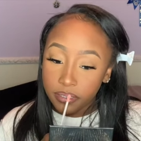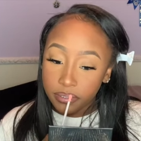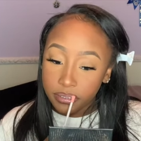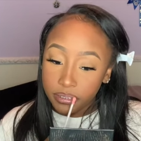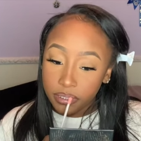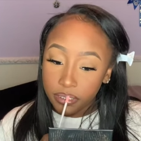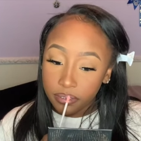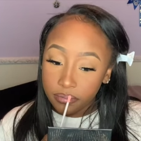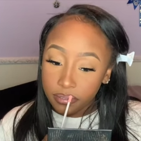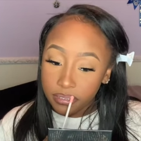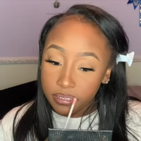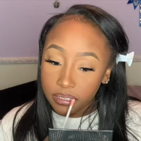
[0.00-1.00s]

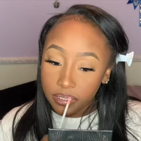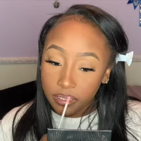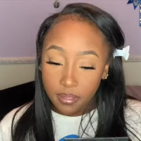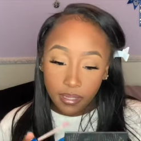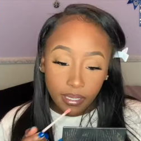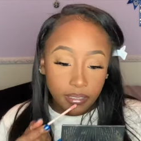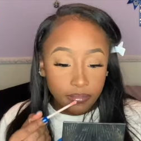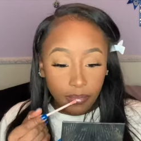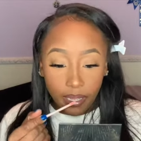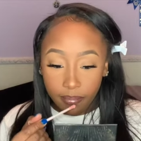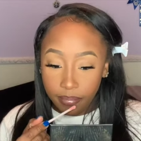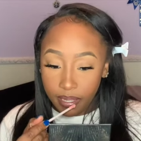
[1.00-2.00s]
generously as
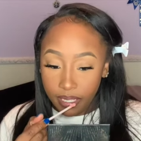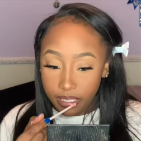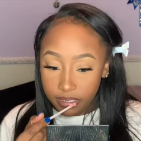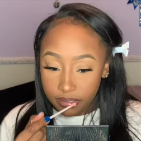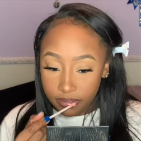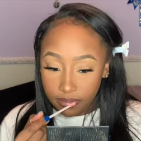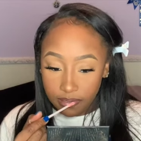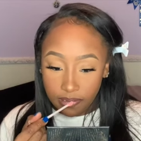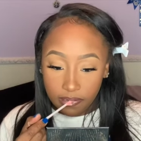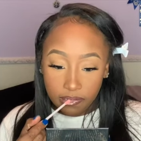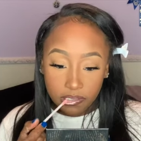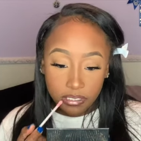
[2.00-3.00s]
my base
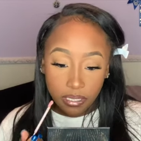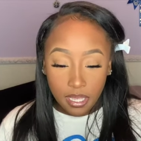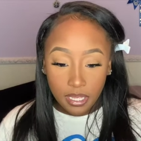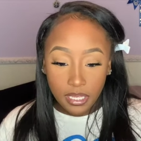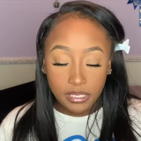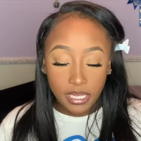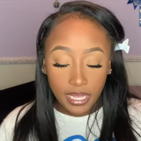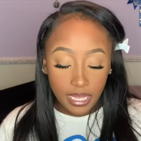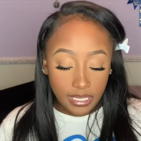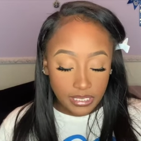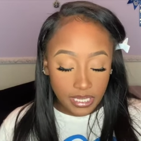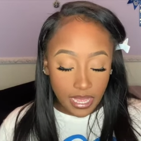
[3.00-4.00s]
gloss, because like
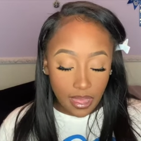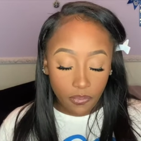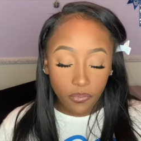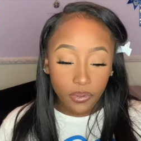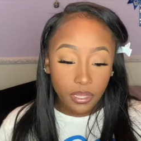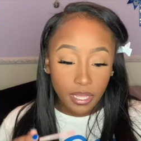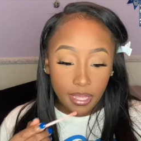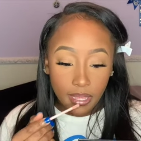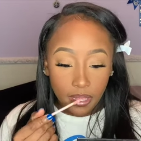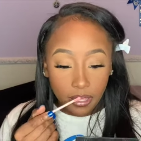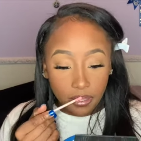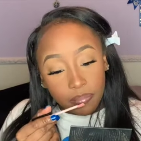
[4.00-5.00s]
I said, I want
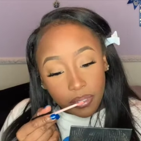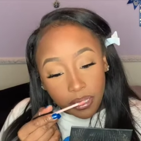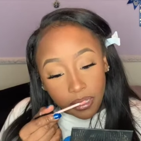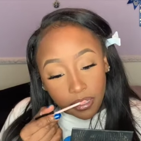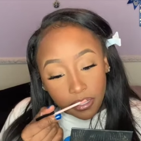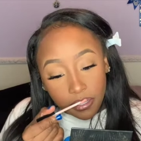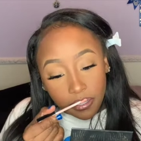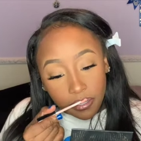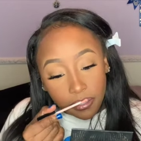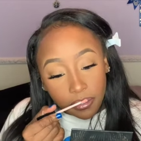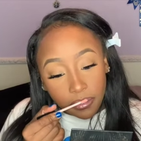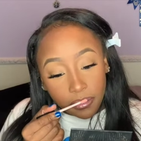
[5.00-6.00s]
a pink
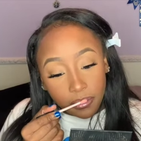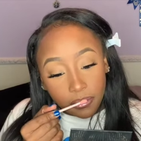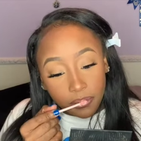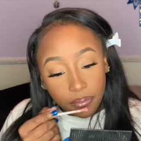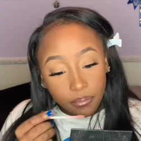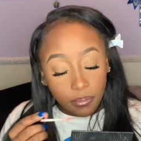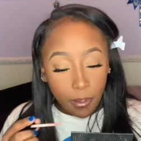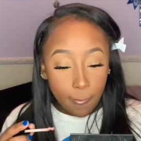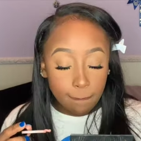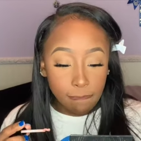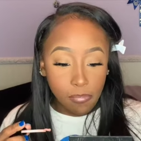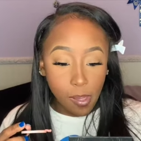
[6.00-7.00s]
nude
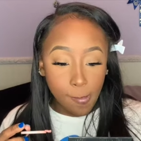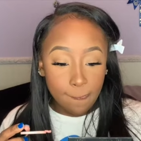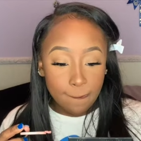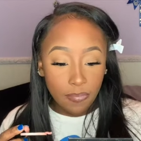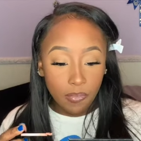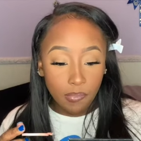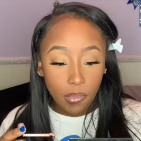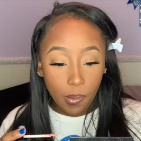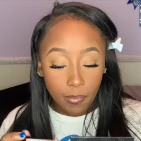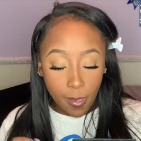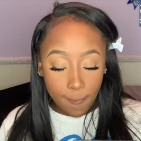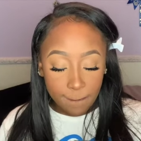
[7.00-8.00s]

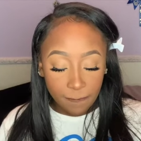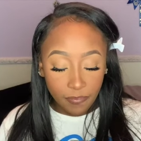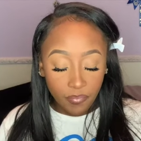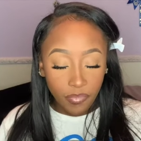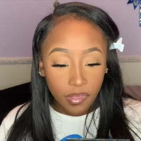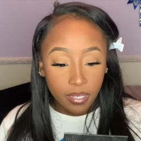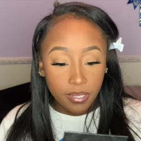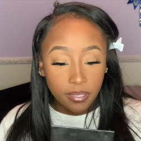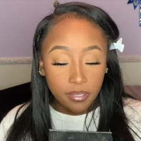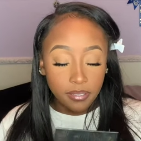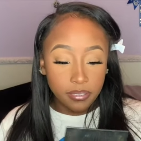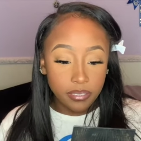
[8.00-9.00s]
moment.
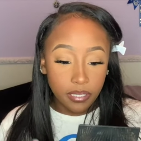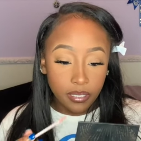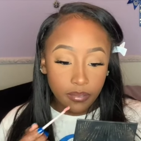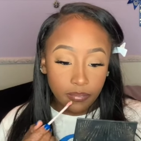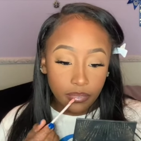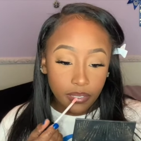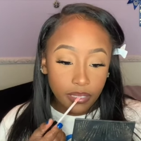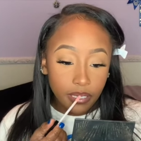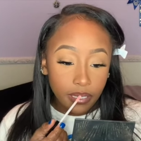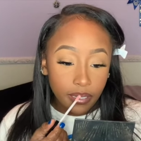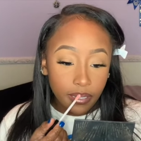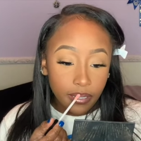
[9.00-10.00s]
So you blend
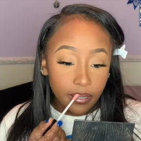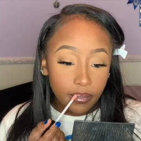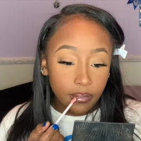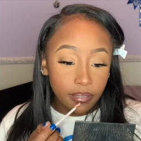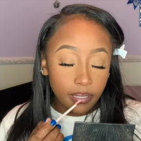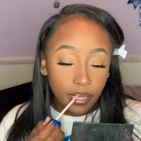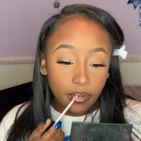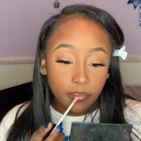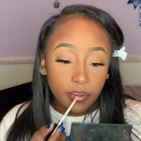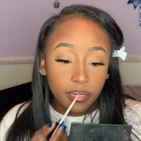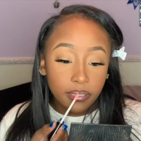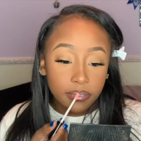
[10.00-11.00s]
that out. A lot of
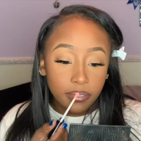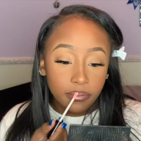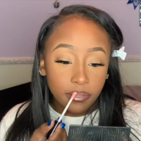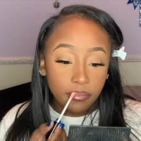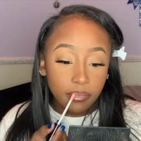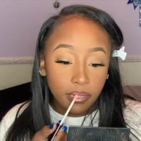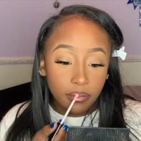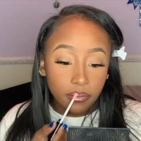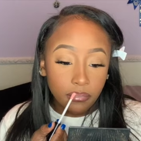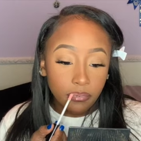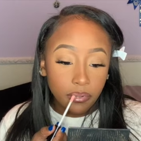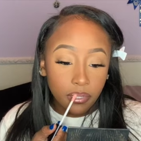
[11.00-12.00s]
product don't come out on
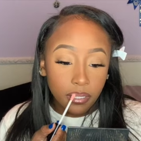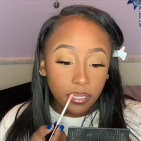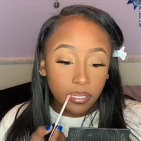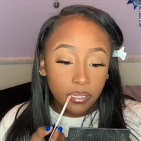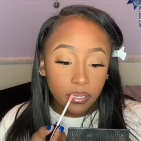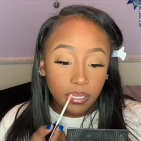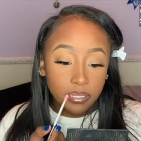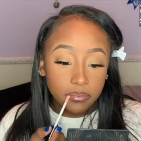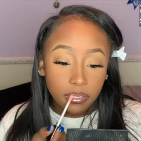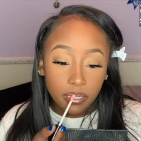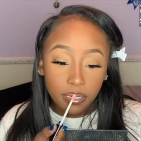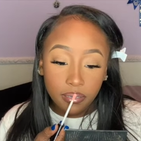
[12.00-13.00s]
the wand. That's
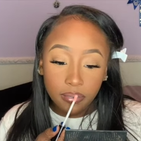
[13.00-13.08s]
what I don't